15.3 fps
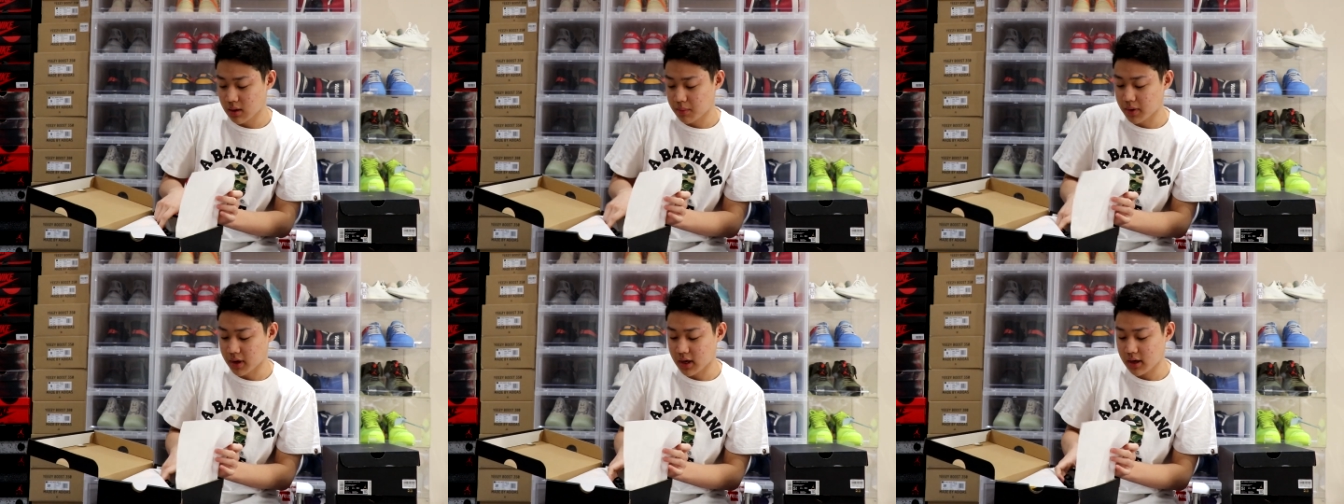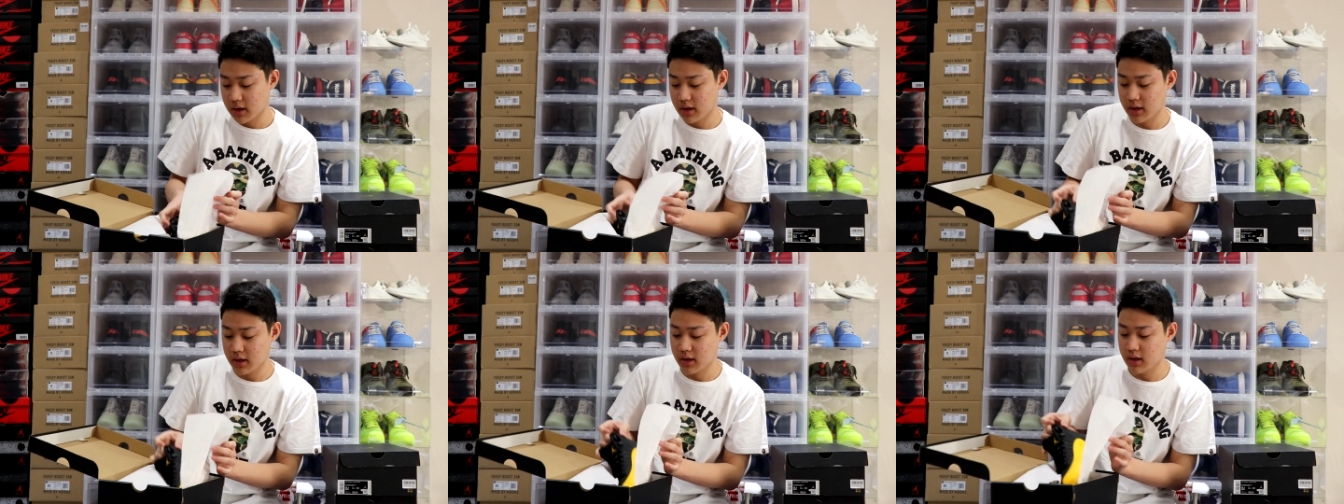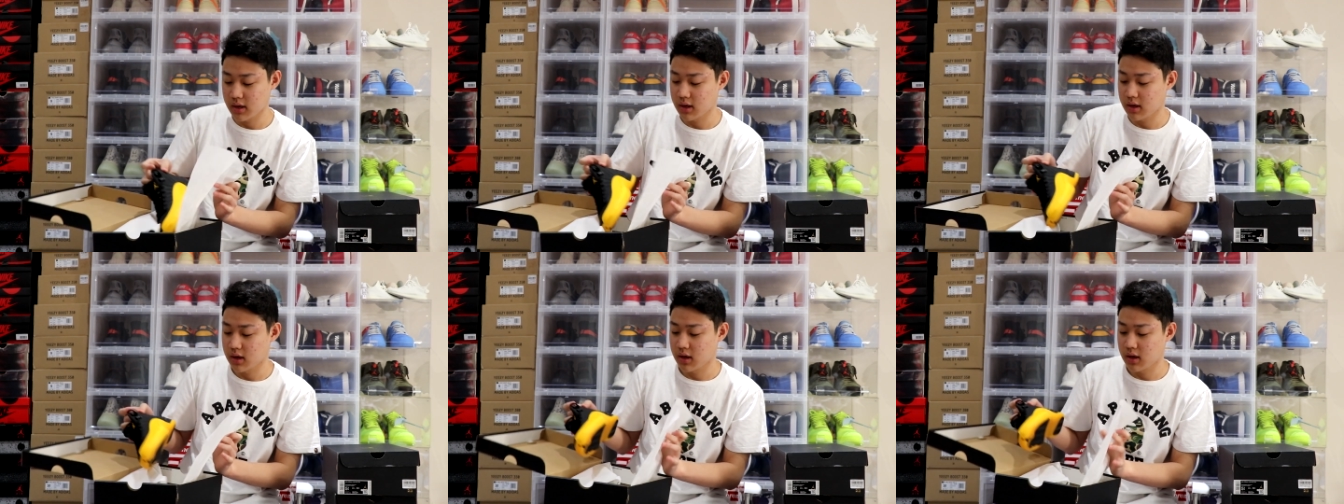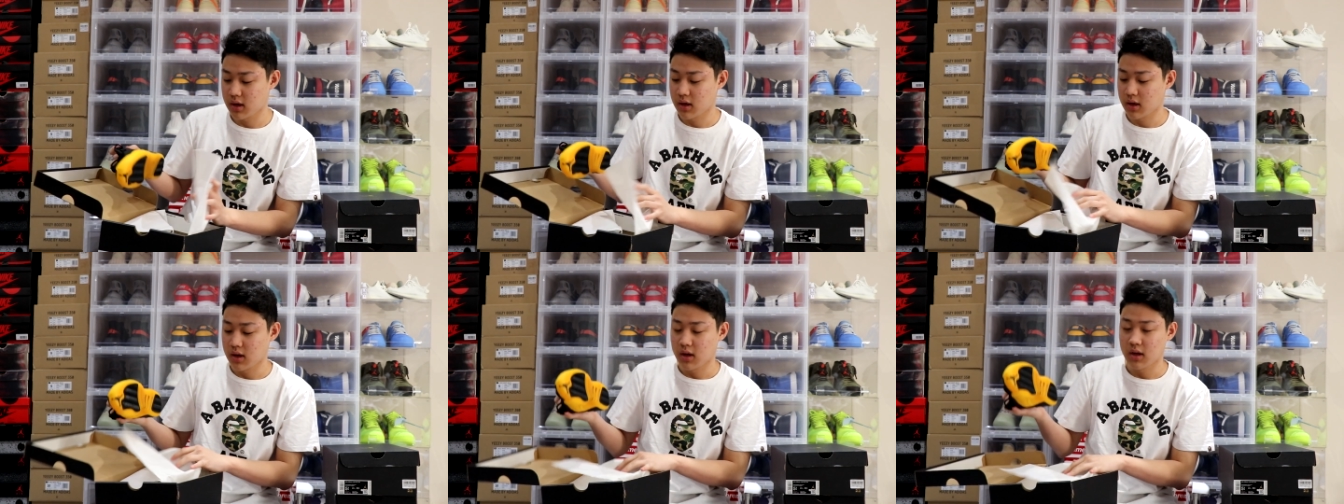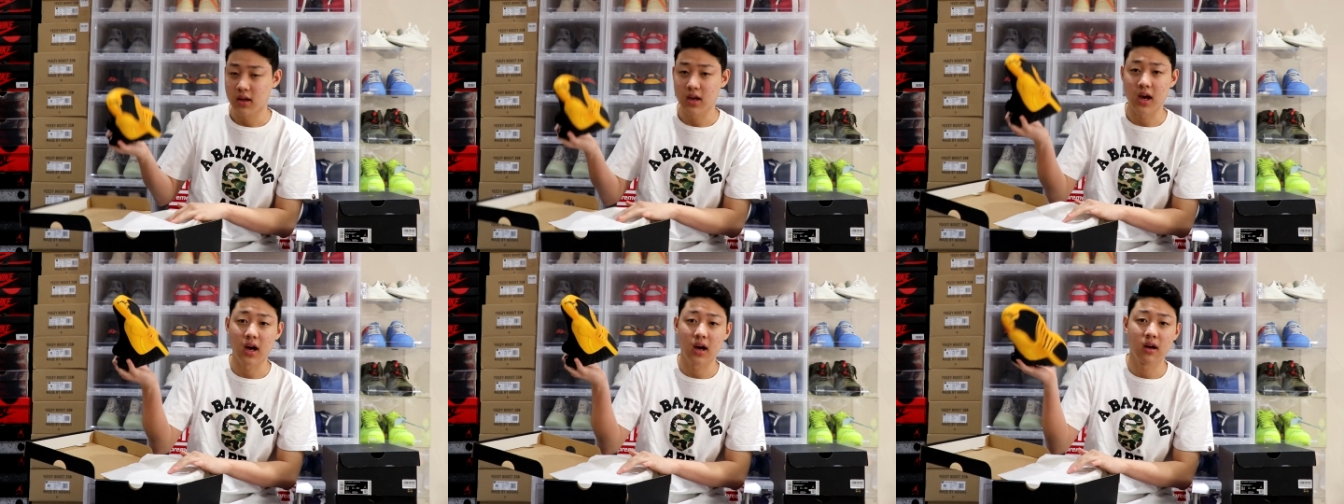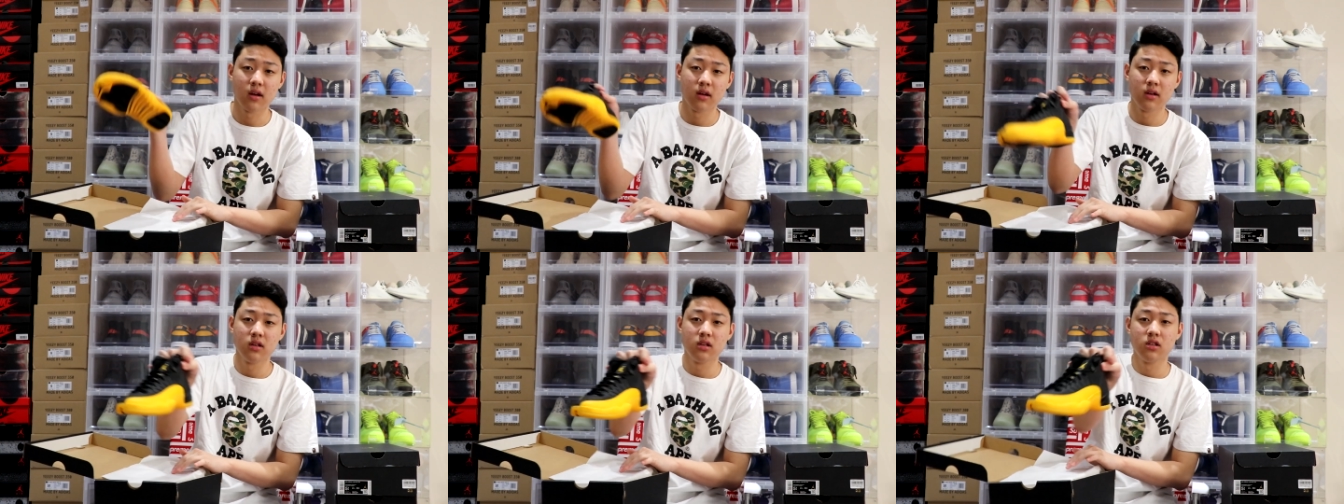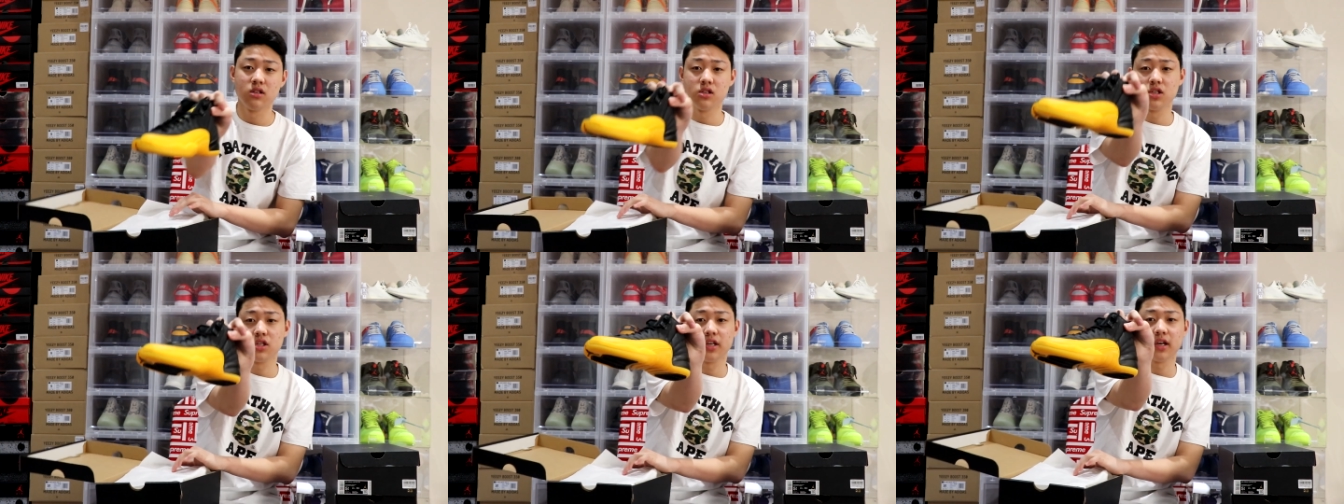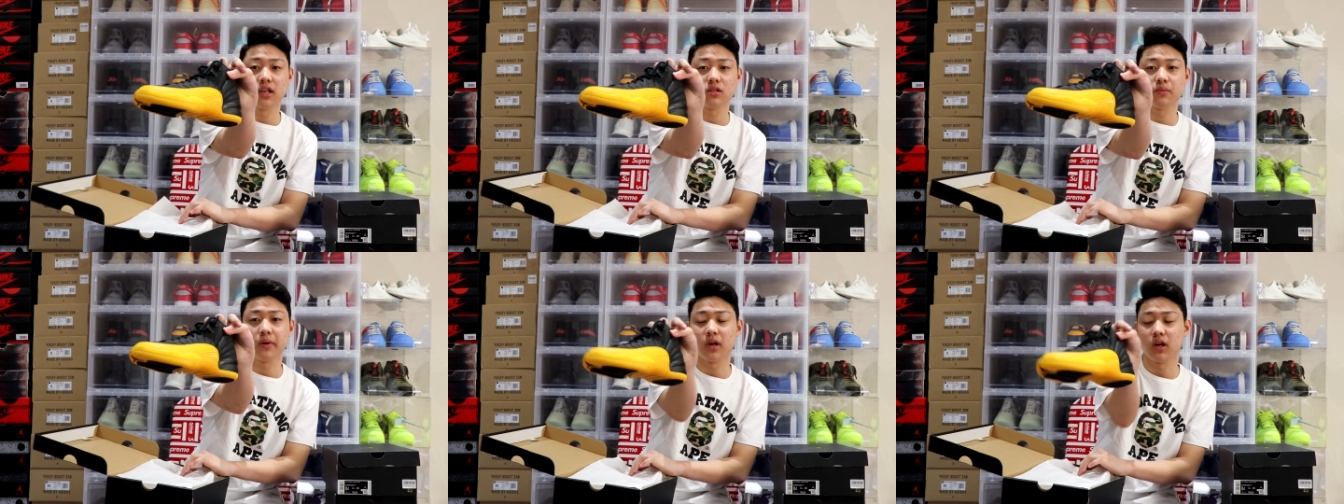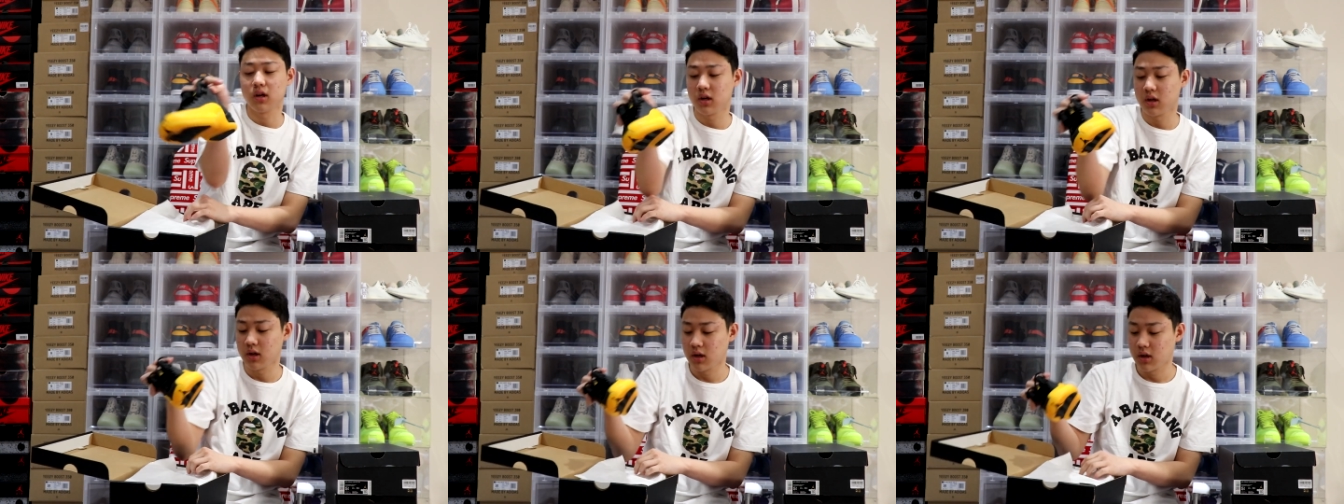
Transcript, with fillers: But yeah, GS pair.